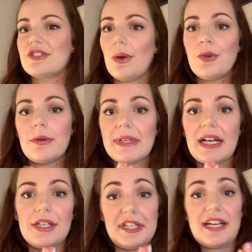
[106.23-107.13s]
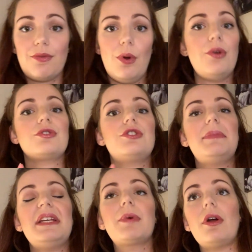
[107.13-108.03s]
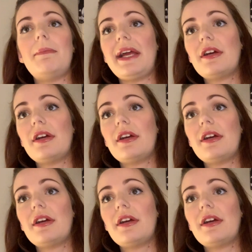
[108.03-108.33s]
So normally I only have 1 or 2 people on my